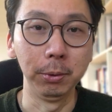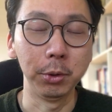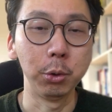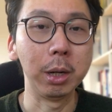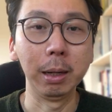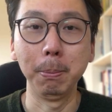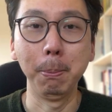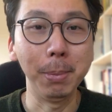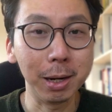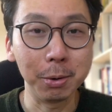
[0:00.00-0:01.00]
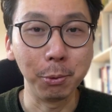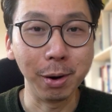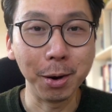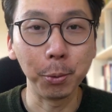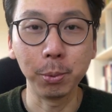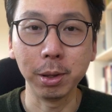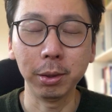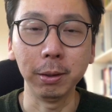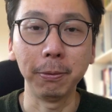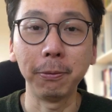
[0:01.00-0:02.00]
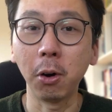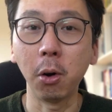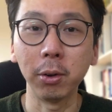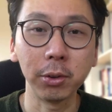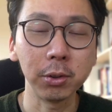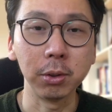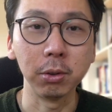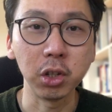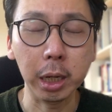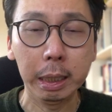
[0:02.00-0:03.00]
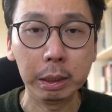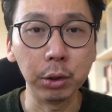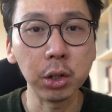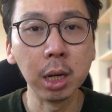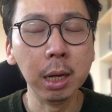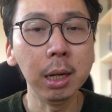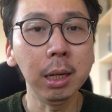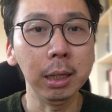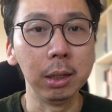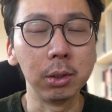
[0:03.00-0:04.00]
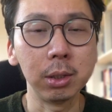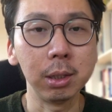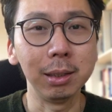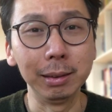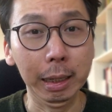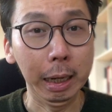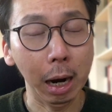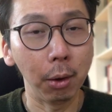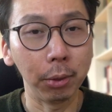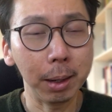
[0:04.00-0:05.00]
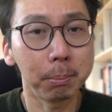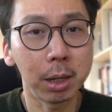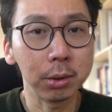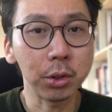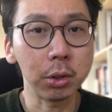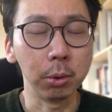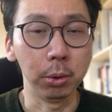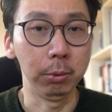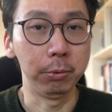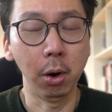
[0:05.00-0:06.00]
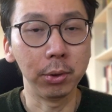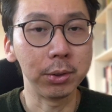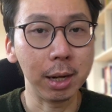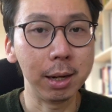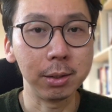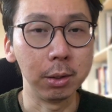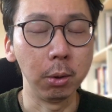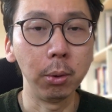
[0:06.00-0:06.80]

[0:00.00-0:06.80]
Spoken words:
You can't muck around with the fonts, no change its layout that much or font size and all